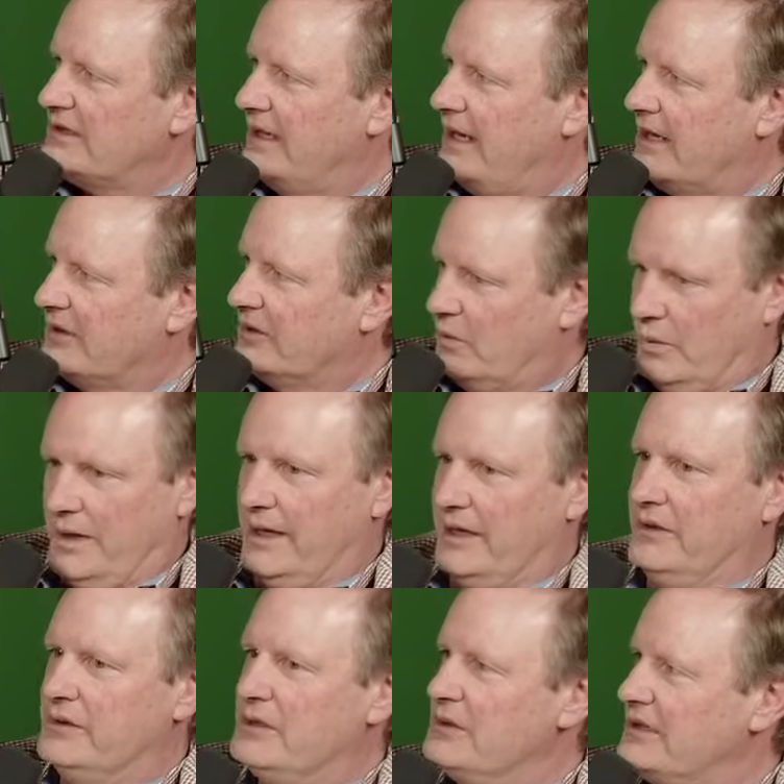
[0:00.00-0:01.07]
Eckler? Why are
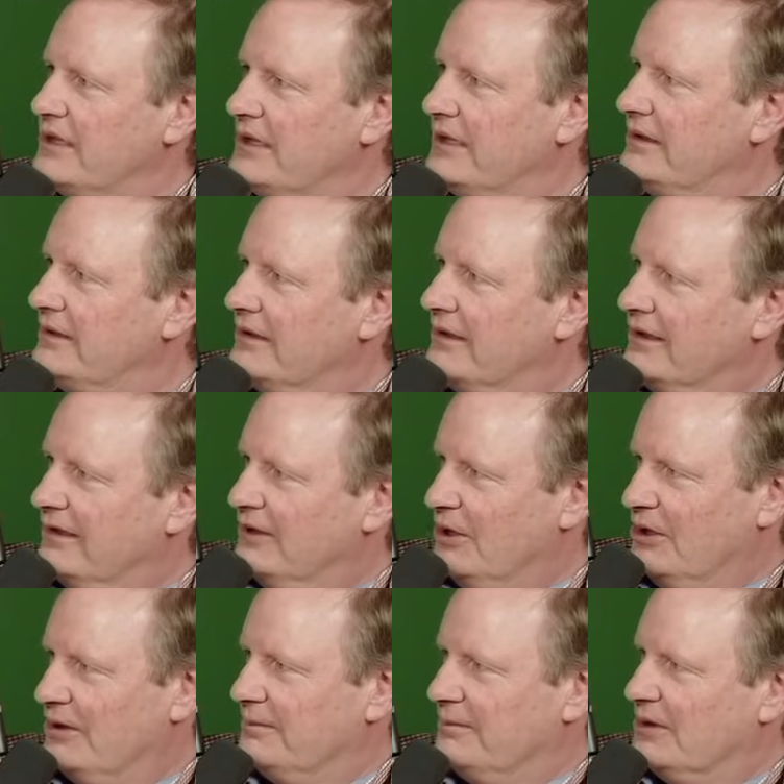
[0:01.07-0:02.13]
you using
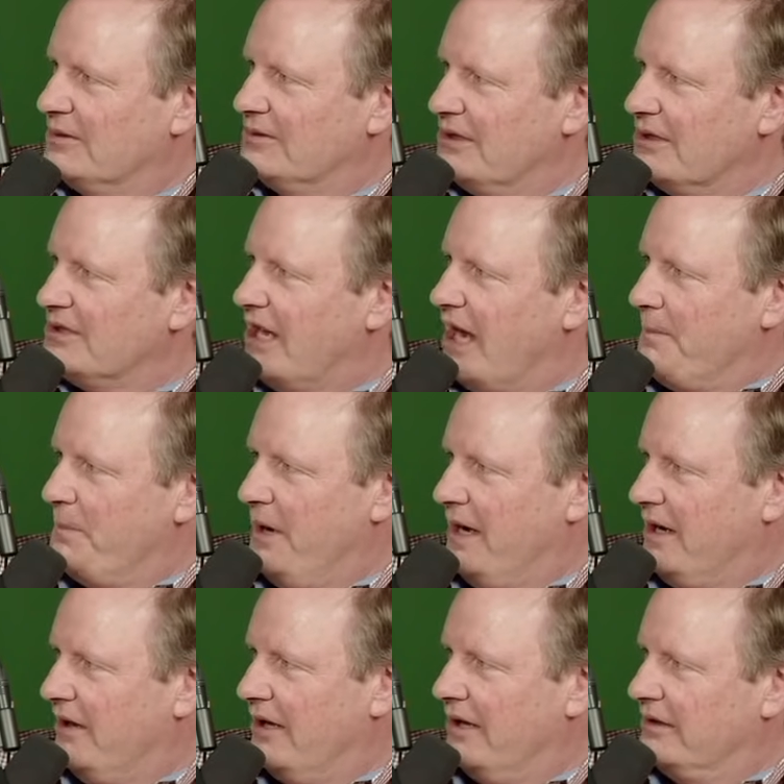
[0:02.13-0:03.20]
your top pick
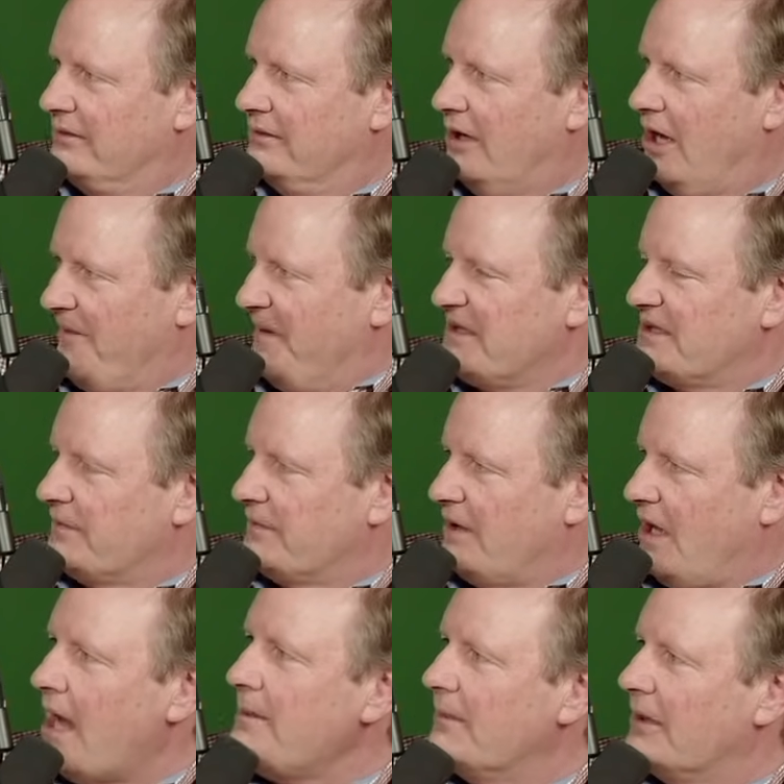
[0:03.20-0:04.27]
on an offensive lineman?